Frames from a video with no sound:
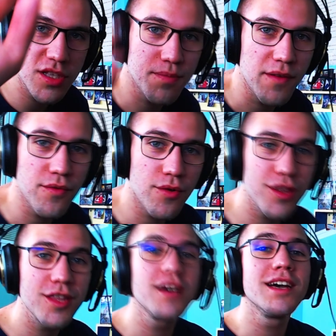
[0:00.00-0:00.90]
What's up
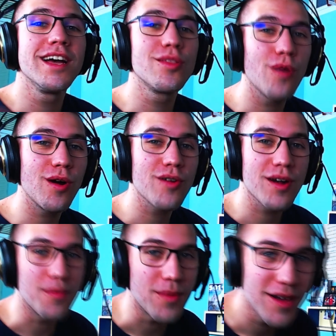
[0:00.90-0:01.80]
everyone, and
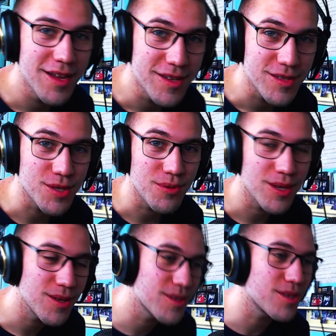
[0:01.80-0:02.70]
welcome to
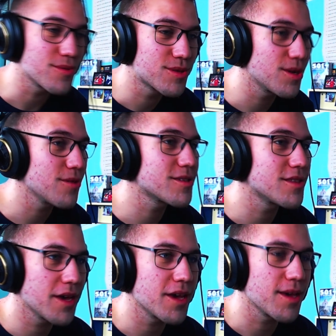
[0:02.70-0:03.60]
Radio 2. So
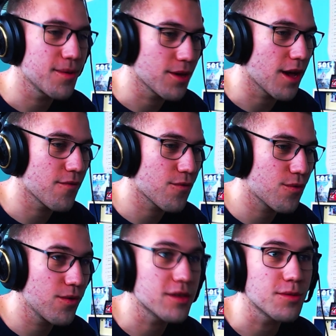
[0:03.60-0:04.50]
today we have a
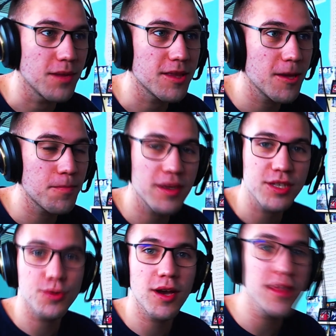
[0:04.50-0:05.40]
request from my dear
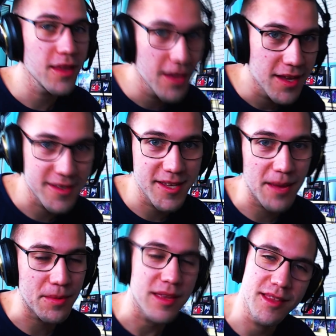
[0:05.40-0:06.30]
Patreon,
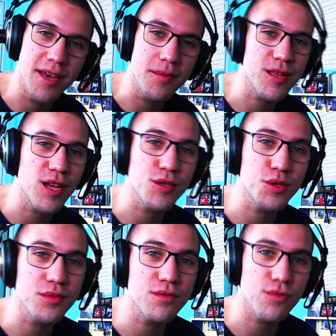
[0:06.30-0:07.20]
Debbie. Debbie, thank you
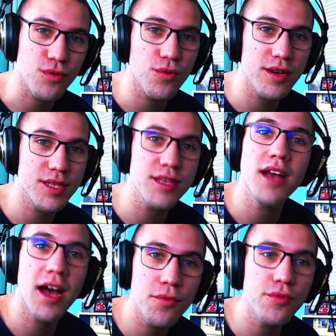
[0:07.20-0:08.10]
so much for
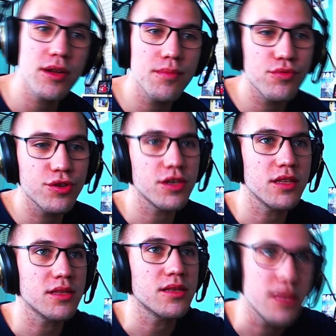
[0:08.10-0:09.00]
requesting. I really
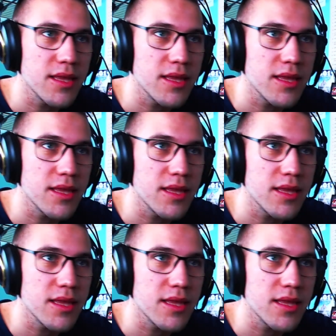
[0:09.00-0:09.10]
appreciate it.